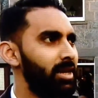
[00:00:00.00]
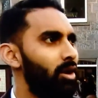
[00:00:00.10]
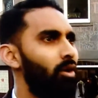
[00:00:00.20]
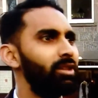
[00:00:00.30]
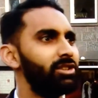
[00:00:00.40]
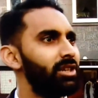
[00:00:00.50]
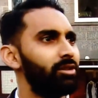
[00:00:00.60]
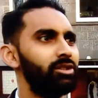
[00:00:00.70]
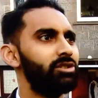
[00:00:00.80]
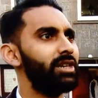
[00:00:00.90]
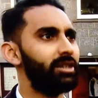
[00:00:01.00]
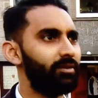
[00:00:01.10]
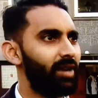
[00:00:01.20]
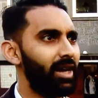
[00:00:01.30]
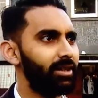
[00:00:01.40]
All he's trying to do is create
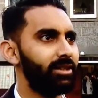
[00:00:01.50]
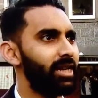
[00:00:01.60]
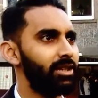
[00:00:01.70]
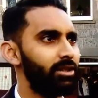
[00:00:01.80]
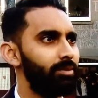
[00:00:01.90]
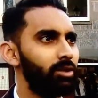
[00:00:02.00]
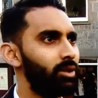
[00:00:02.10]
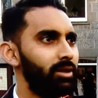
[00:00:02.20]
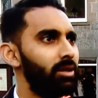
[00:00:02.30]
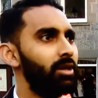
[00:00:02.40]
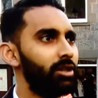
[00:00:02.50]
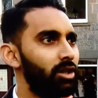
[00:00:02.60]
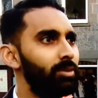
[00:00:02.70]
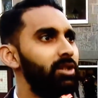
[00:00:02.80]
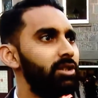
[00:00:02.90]
divide and tension between the
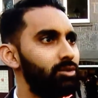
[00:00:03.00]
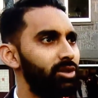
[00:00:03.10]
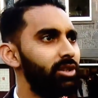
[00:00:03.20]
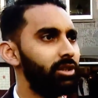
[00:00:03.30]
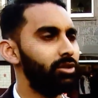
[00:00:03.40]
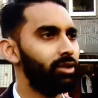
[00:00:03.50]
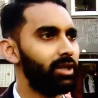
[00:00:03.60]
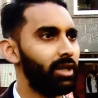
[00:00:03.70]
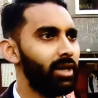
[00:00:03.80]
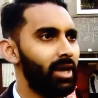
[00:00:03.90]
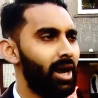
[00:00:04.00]
communities within the UK.